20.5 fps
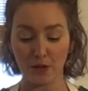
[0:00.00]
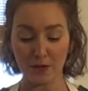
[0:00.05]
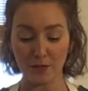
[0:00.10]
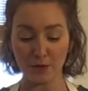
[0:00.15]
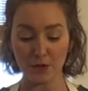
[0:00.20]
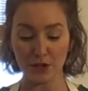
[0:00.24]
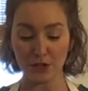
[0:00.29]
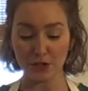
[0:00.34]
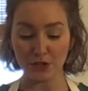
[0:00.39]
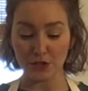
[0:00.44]
I'm
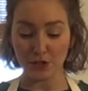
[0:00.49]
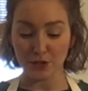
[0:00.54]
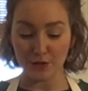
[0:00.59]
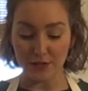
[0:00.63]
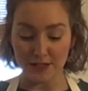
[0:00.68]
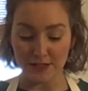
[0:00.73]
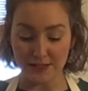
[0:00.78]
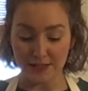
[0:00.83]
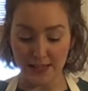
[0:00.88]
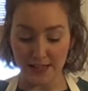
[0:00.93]
going to do
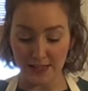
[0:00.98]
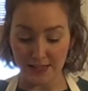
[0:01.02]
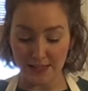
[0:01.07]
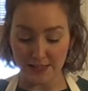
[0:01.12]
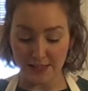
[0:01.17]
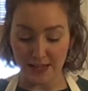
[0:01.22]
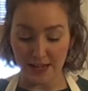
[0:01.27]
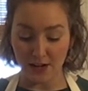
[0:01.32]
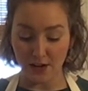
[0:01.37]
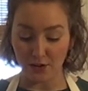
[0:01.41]
is set it
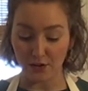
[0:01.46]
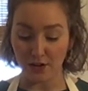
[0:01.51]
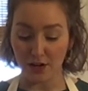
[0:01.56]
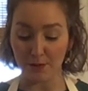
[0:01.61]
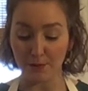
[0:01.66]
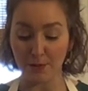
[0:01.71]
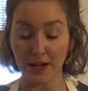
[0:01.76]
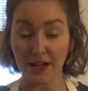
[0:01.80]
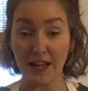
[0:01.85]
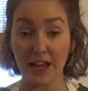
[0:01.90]
down
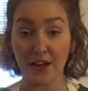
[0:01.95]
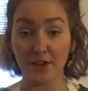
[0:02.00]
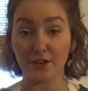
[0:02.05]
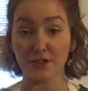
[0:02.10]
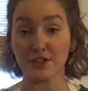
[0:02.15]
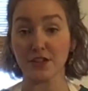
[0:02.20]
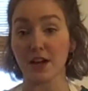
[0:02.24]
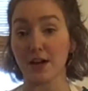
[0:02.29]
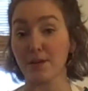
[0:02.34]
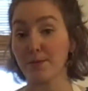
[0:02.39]
on my countertop